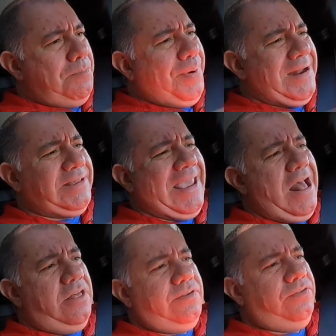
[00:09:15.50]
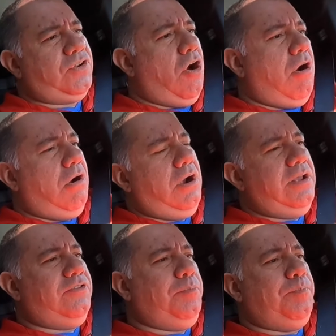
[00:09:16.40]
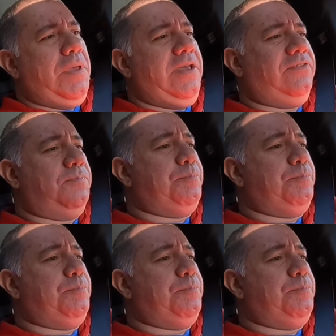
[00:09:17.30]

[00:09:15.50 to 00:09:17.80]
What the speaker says: Practicality of this car, it's